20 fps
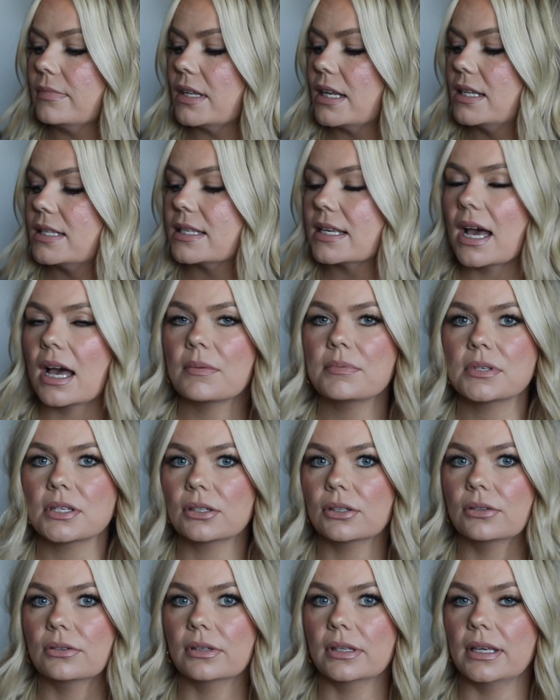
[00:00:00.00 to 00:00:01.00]
It's
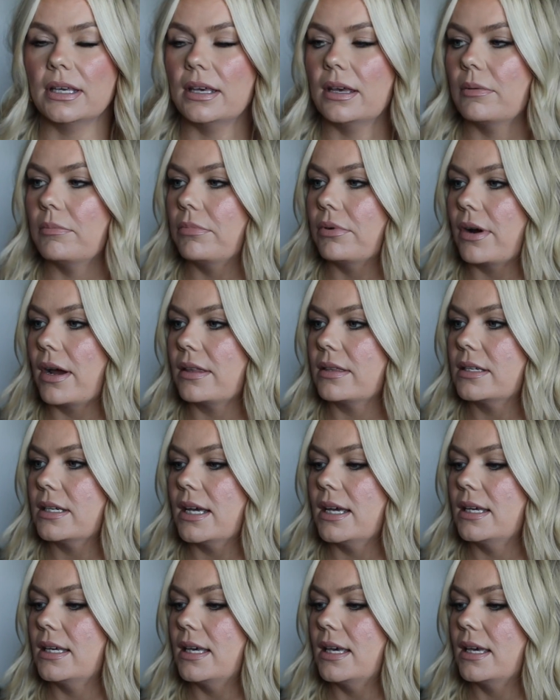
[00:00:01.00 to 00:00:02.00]
absolutely
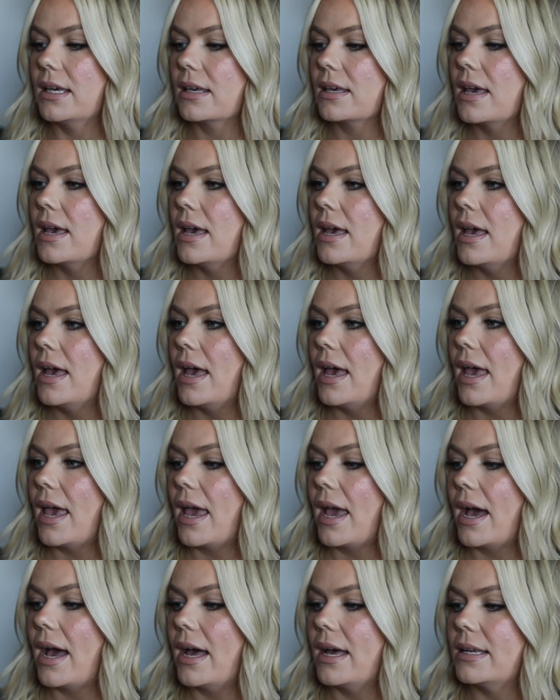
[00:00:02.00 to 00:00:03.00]
breathtaking,
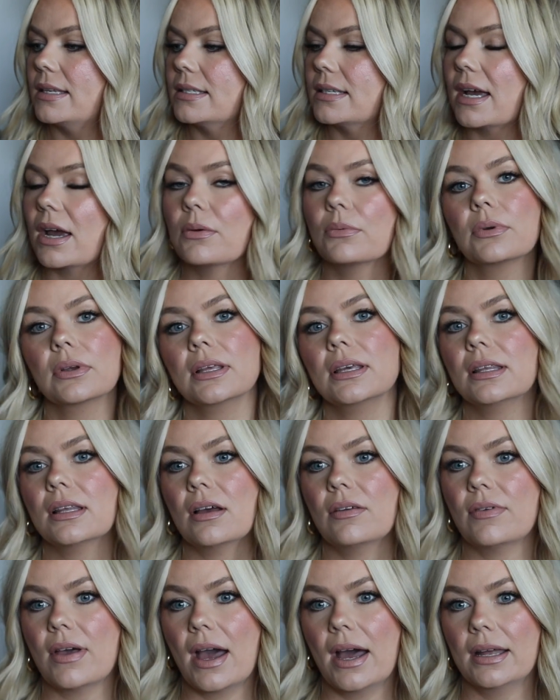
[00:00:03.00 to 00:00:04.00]
and I really
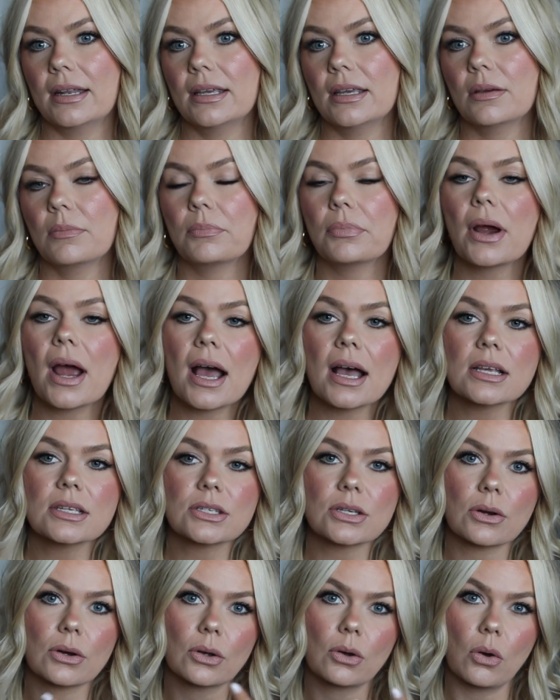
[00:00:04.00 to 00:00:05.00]
love adding
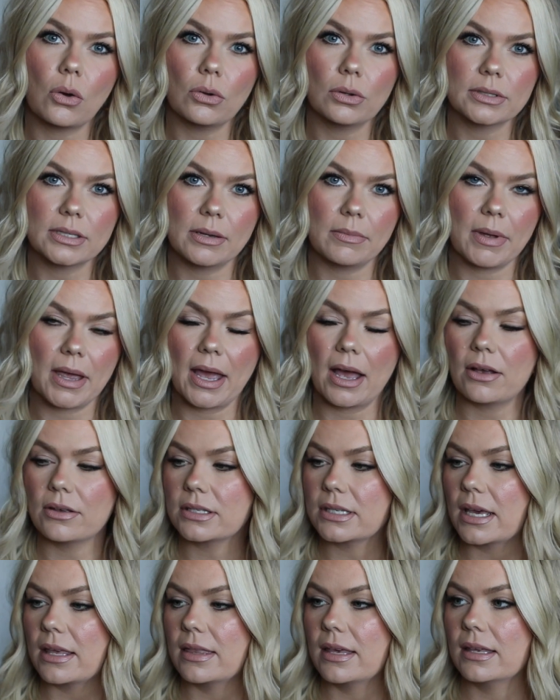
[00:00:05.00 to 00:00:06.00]
brass or gold in my
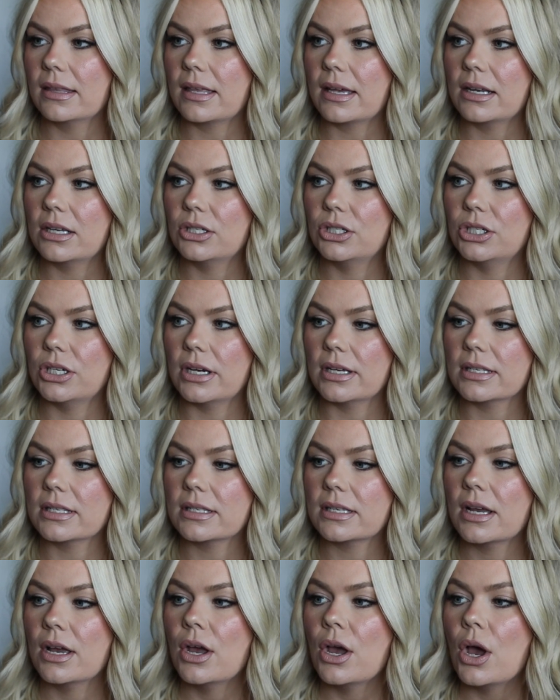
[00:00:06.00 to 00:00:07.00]
house. I think that it
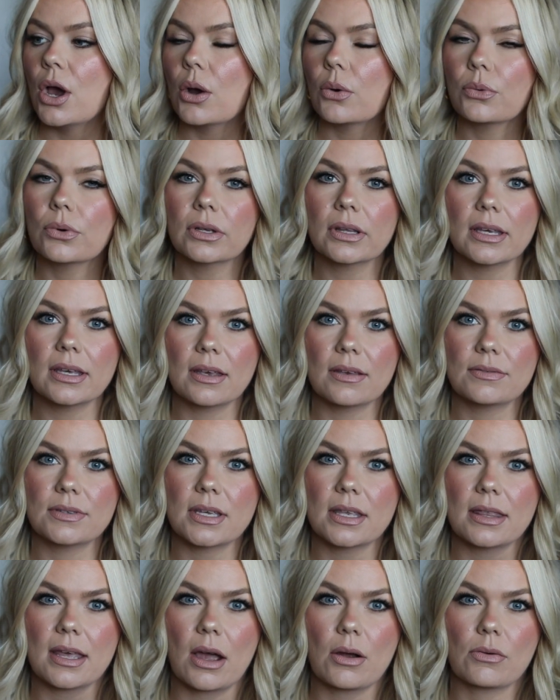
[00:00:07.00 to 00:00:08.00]
just really gives
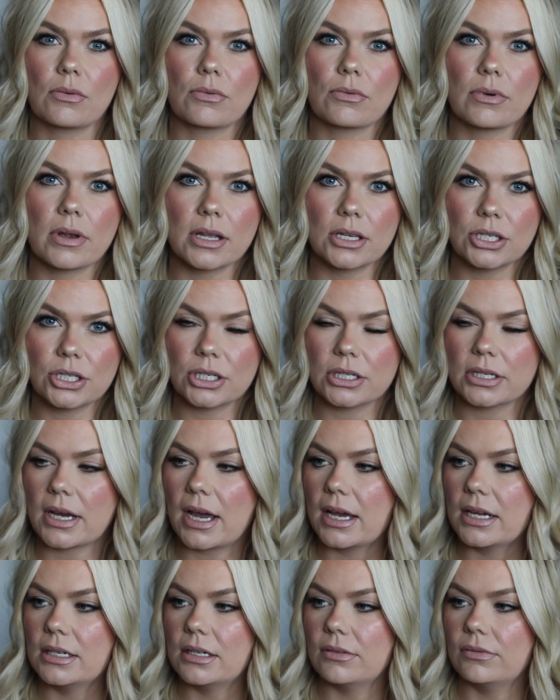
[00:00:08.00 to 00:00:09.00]
it that rich
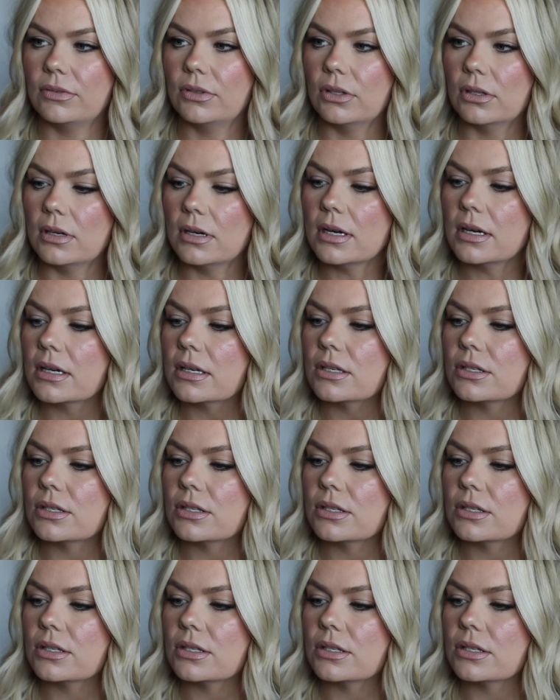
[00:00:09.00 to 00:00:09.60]
kind of look.